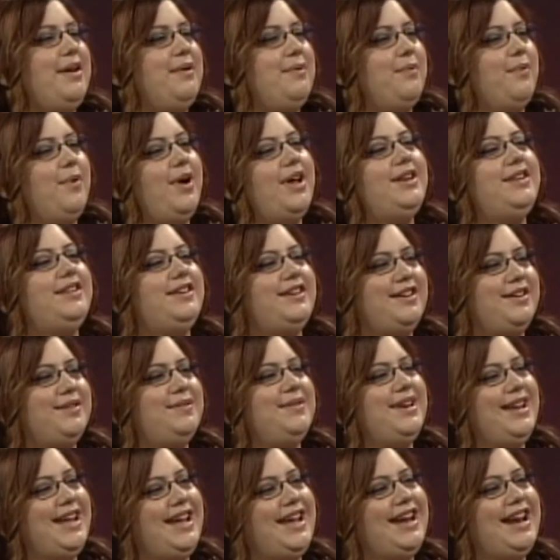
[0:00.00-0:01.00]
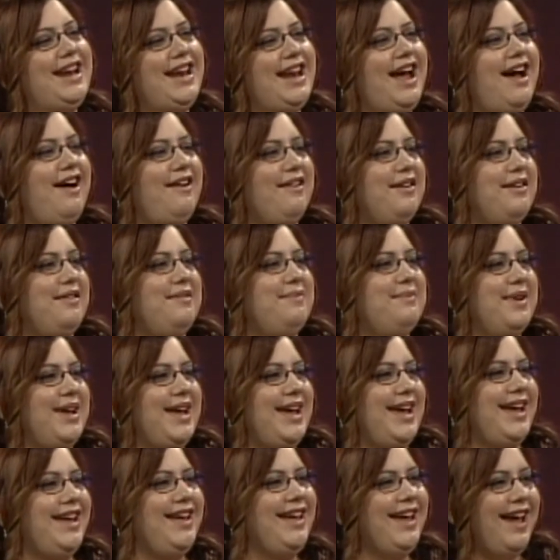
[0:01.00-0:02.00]
and what do you need and how can
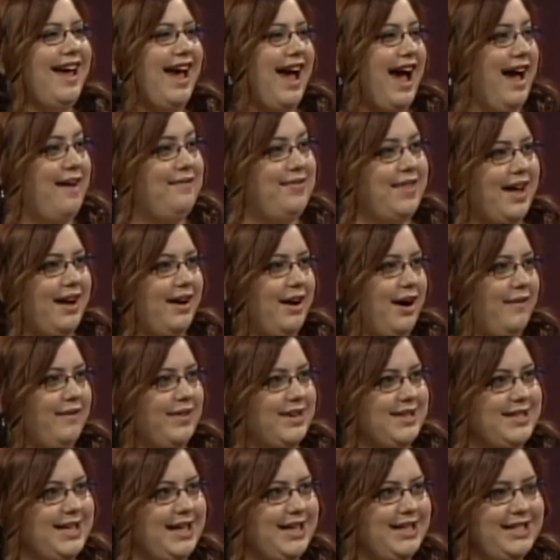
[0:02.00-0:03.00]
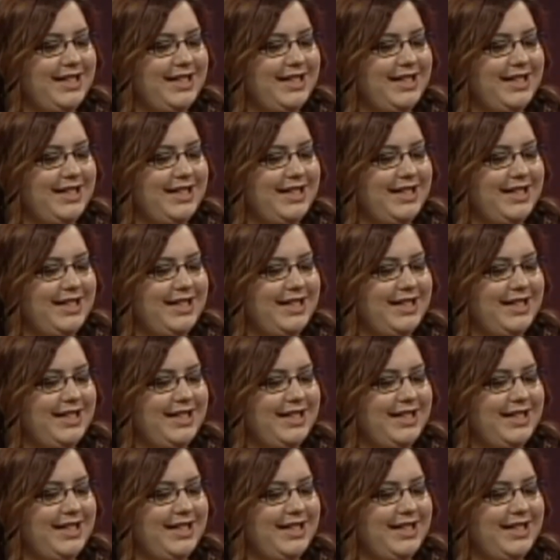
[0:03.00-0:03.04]
we have that conversation?